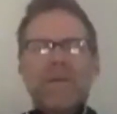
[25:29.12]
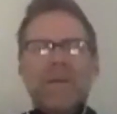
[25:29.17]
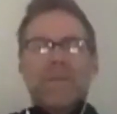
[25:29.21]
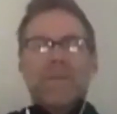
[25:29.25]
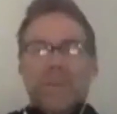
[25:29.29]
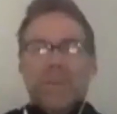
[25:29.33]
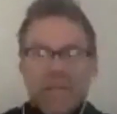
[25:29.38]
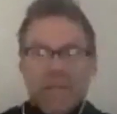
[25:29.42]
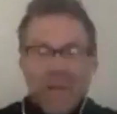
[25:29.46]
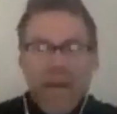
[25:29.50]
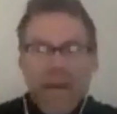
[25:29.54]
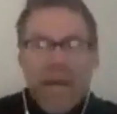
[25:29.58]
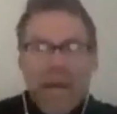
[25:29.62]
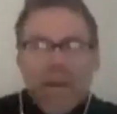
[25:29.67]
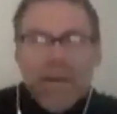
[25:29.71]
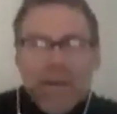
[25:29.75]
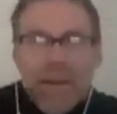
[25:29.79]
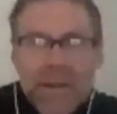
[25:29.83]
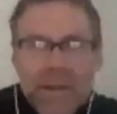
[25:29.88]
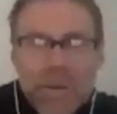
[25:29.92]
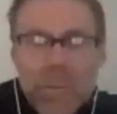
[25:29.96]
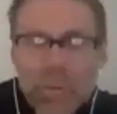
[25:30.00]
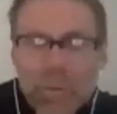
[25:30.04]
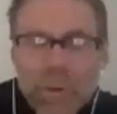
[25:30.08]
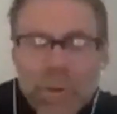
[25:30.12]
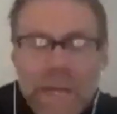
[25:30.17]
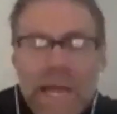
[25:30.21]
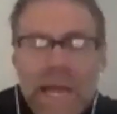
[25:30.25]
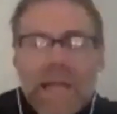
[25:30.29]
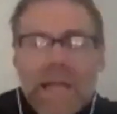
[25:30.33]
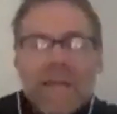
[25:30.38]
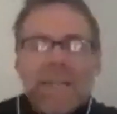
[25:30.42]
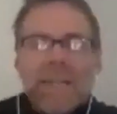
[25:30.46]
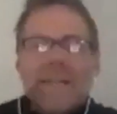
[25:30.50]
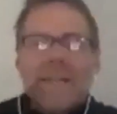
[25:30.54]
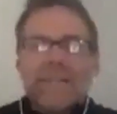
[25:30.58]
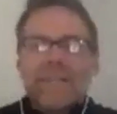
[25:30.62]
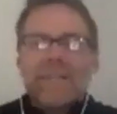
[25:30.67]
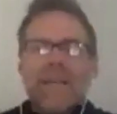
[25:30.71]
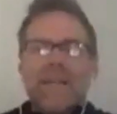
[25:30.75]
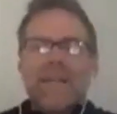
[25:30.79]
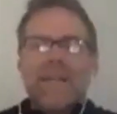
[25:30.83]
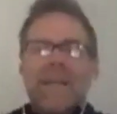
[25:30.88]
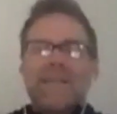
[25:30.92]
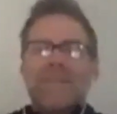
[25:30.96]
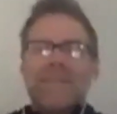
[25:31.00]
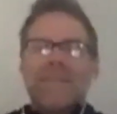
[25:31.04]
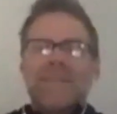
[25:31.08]
But the iron, the reality is
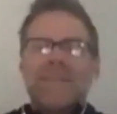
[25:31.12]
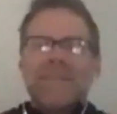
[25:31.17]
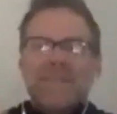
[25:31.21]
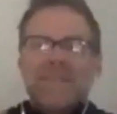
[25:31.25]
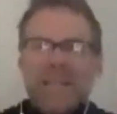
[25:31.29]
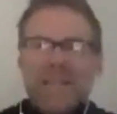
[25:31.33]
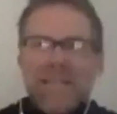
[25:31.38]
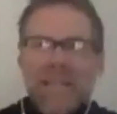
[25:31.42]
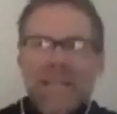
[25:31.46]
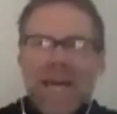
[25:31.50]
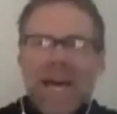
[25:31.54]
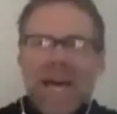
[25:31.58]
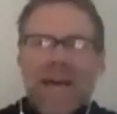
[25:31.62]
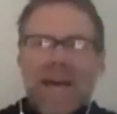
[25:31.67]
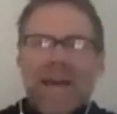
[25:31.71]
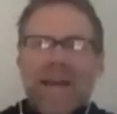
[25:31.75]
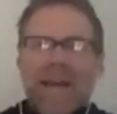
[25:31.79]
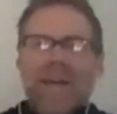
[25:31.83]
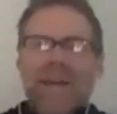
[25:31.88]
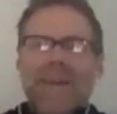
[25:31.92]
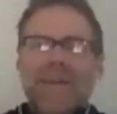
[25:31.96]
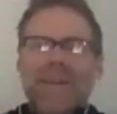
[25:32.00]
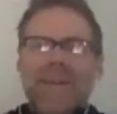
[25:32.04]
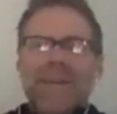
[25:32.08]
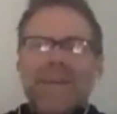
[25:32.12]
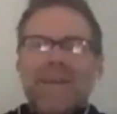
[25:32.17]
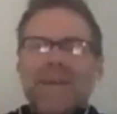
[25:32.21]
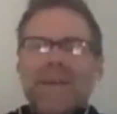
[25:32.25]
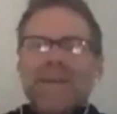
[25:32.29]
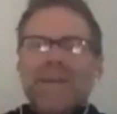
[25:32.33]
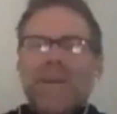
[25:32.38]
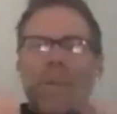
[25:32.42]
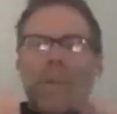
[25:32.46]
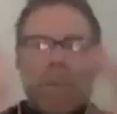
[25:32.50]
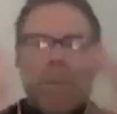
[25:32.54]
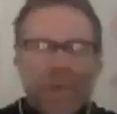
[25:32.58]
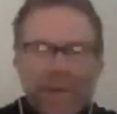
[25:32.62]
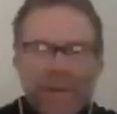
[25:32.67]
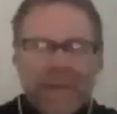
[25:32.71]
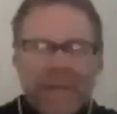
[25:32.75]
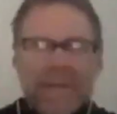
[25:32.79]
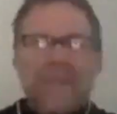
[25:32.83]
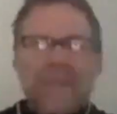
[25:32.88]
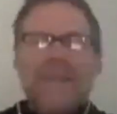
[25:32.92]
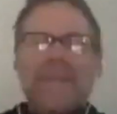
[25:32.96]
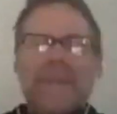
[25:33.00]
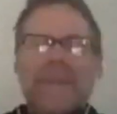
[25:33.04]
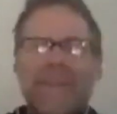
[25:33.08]
that that's, that's a lie,
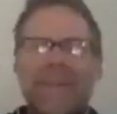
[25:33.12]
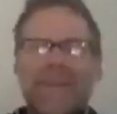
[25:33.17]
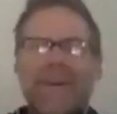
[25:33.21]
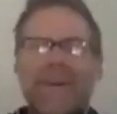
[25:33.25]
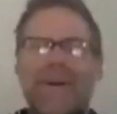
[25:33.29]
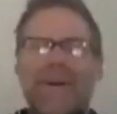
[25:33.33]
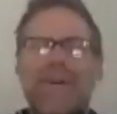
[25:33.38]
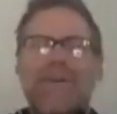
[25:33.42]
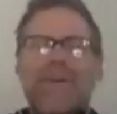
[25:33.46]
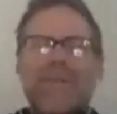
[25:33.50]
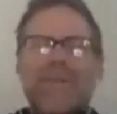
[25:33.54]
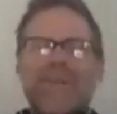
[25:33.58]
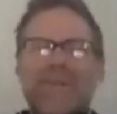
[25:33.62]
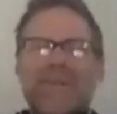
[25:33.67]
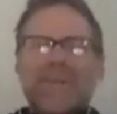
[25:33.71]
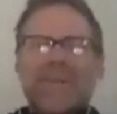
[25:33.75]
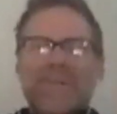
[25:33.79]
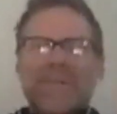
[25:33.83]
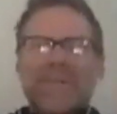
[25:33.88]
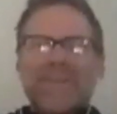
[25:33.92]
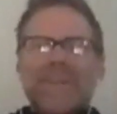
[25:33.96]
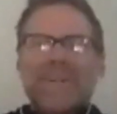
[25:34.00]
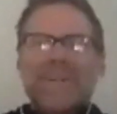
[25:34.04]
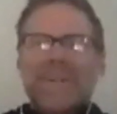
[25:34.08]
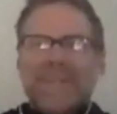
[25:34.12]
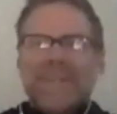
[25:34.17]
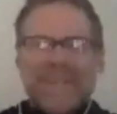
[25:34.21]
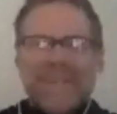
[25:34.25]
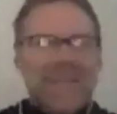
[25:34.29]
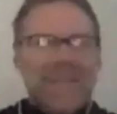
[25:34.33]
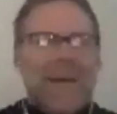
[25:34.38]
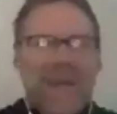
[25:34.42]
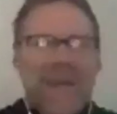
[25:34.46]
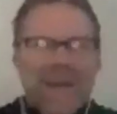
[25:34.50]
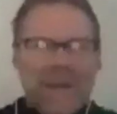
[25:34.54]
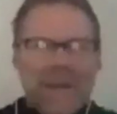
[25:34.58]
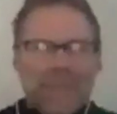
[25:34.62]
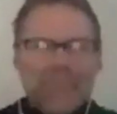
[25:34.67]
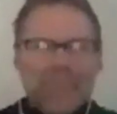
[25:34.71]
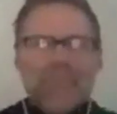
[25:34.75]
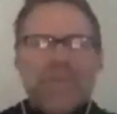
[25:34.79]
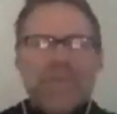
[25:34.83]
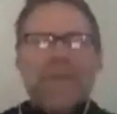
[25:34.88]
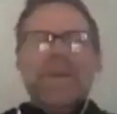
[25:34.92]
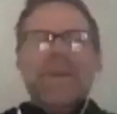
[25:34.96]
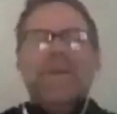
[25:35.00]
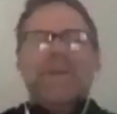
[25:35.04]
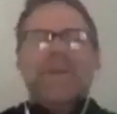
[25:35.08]
complete and utter lie.
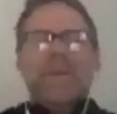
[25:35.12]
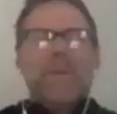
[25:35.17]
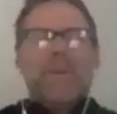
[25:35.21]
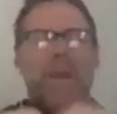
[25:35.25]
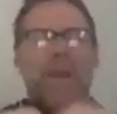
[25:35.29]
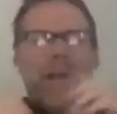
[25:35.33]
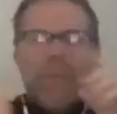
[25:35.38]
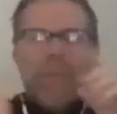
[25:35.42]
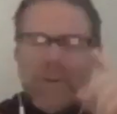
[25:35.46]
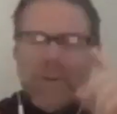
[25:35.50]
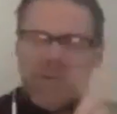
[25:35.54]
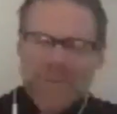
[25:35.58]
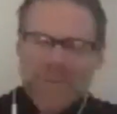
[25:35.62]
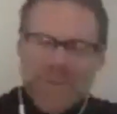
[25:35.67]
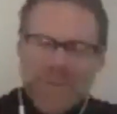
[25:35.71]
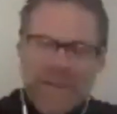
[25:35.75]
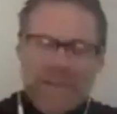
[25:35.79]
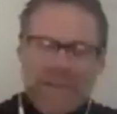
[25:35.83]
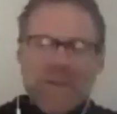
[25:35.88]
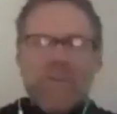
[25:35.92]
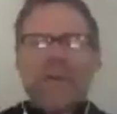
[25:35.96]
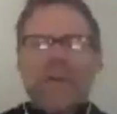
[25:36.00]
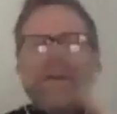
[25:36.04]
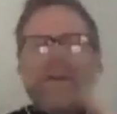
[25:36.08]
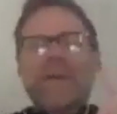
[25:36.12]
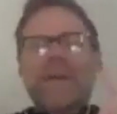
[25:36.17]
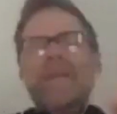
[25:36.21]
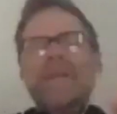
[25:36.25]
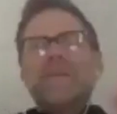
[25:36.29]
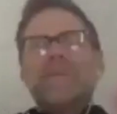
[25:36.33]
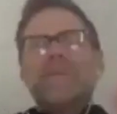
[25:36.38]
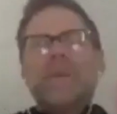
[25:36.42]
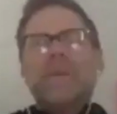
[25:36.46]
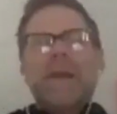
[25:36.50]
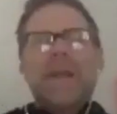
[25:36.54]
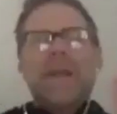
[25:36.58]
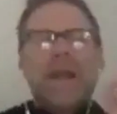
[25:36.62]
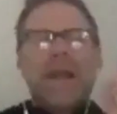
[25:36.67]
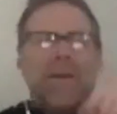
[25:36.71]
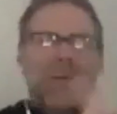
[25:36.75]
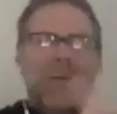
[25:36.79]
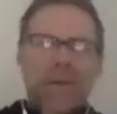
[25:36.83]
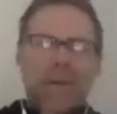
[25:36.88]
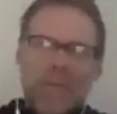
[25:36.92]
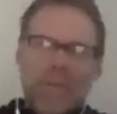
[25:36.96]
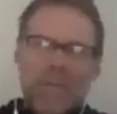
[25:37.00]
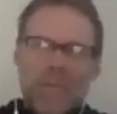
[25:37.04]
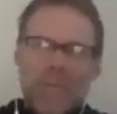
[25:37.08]
Mm. No matter how much money you make, no matter how
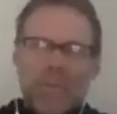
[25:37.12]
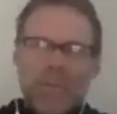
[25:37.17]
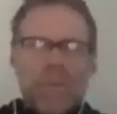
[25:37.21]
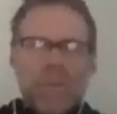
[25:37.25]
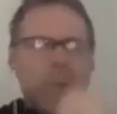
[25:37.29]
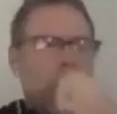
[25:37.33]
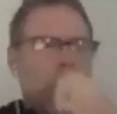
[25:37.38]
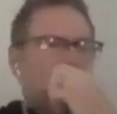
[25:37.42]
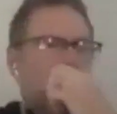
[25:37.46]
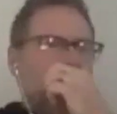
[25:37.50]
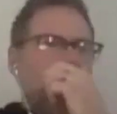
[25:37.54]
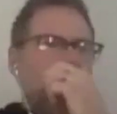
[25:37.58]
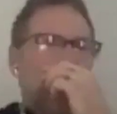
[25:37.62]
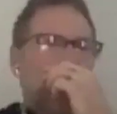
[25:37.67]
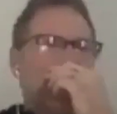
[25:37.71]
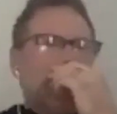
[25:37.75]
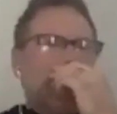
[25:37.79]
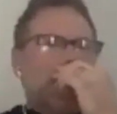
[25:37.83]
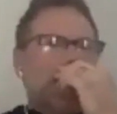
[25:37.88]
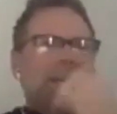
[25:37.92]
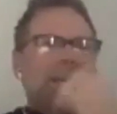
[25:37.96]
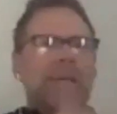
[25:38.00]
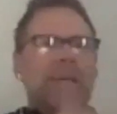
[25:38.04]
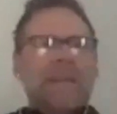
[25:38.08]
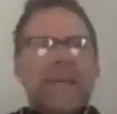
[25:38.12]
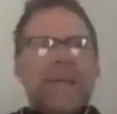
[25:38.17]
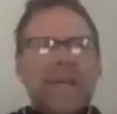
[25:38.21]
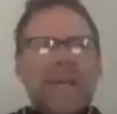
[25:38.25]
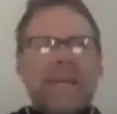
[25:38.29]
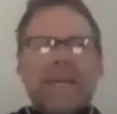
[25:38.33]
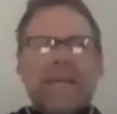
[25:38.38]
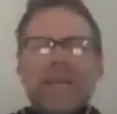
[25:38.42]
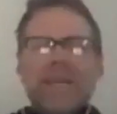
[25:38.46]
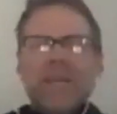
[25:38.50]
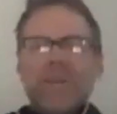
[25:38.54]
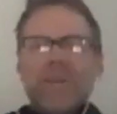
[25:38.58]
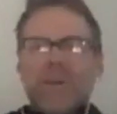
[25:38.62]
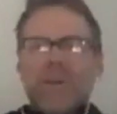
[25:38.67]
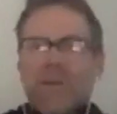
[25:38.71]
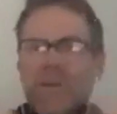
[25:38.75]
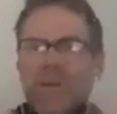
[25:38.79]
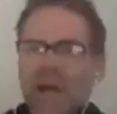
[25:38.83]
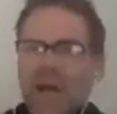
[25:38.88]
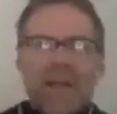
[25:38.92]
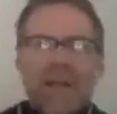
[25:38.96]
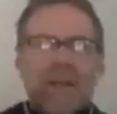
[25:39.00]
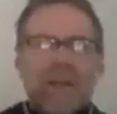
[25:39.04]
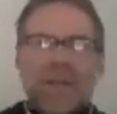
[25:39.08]
comfortable you are, it you're
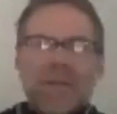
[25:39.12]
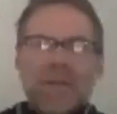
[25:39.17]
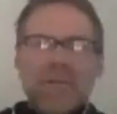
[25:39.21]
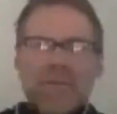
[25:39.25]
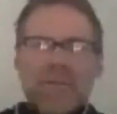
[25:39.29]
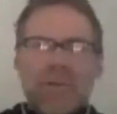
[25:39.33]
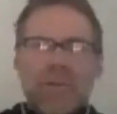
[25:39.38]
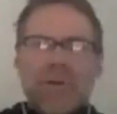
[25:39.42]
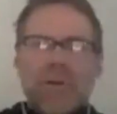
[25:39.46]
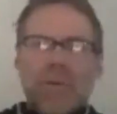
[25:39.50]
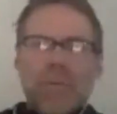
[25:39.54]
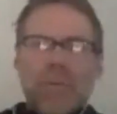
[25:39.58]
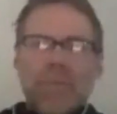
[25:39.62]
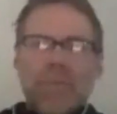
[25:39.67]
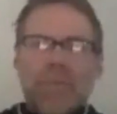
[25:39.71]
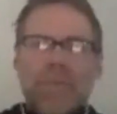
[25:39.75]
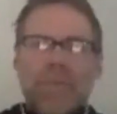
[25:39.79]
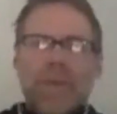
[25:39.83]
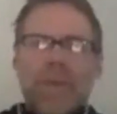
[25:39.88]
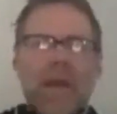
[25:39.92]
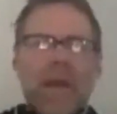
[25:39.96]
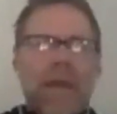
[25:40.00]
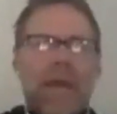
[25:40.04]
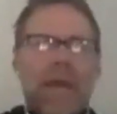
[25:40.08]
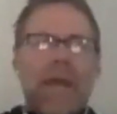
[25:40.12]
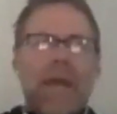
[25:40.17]
not in control. Mm.